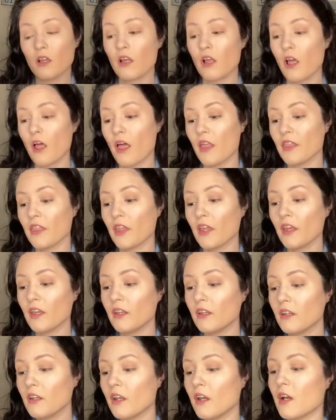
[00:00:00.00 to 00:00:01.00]
And
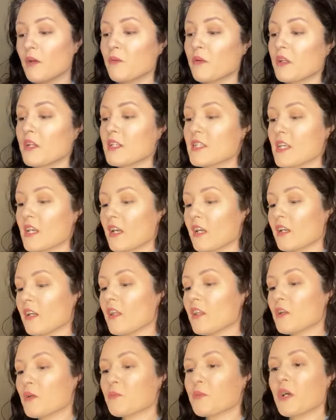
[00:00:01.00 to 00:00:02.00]
then I'm going to take
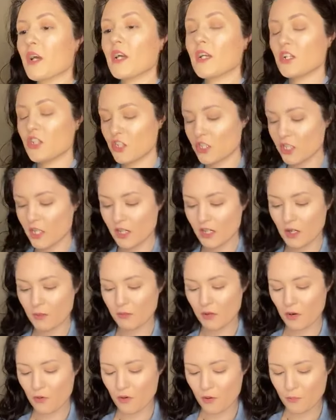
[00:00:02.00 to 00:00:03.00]
another brush and I'm
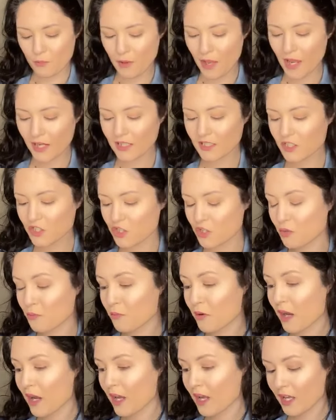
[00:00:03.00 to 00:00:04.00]
going back to
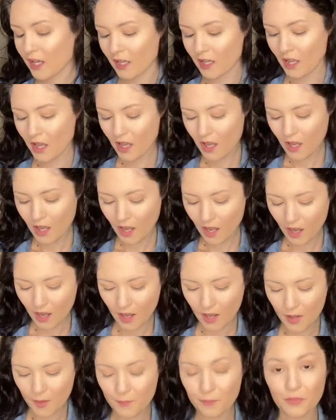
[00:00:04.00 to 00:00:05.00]
my
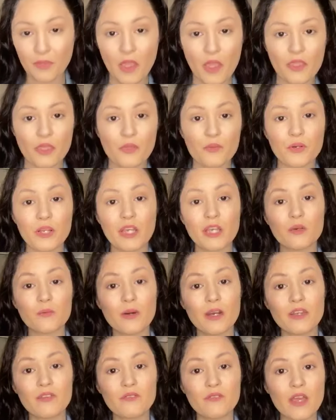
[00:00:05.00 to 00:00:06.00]

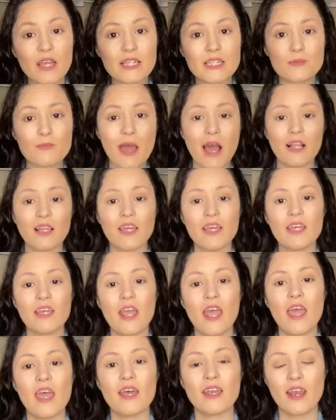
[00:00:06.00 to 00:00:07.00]
3-in-1 face palette,
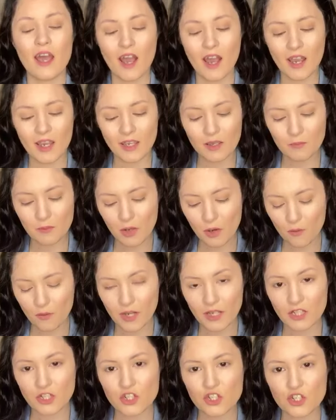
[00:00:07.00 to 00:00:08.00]
and I am
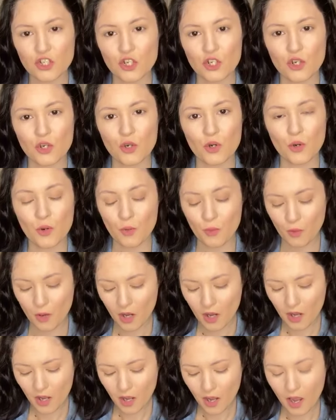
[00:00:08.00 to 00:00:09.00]
going to
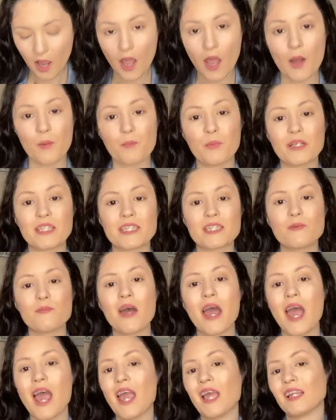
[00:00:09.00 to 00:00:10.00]
put some
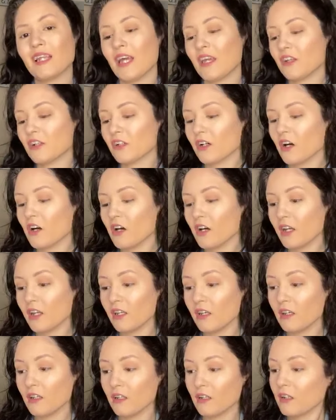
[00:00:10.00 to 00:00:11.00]
highlighter on.
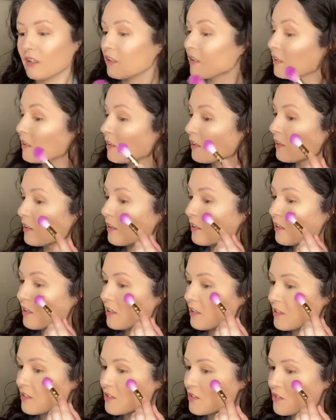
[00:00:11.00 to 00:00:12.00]

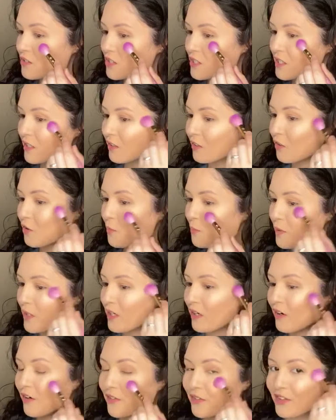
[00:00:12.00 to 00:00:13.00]
So just a little bit
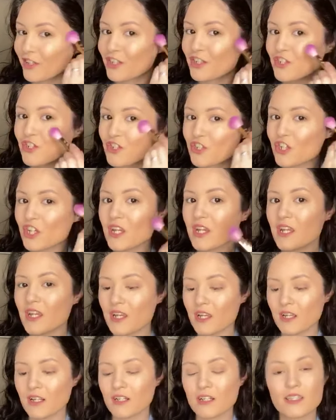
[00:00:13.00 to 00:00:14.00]
on the
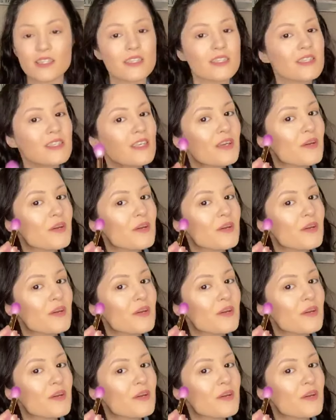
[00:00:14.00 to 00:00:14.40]
cheeks.